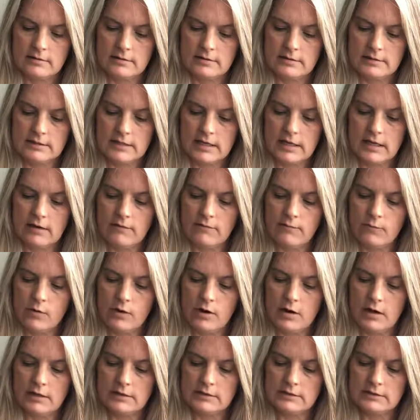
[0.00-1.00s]
this King of
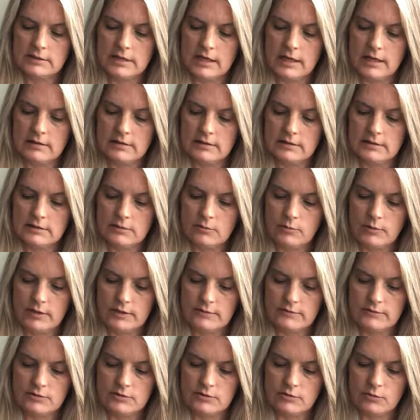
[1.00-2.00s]
Wands and this Queen
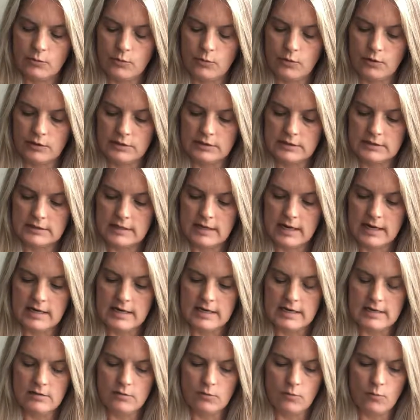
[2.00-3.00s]
of Swords, and
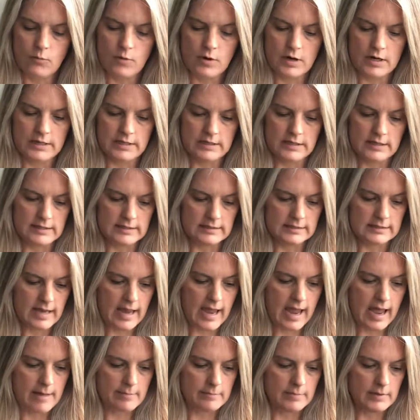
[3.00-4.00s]
neither one is
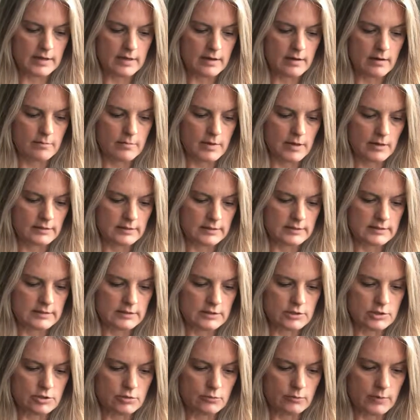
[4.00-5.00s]
happy about the
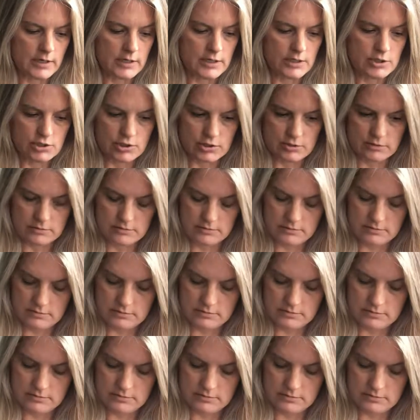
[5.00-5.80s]
situation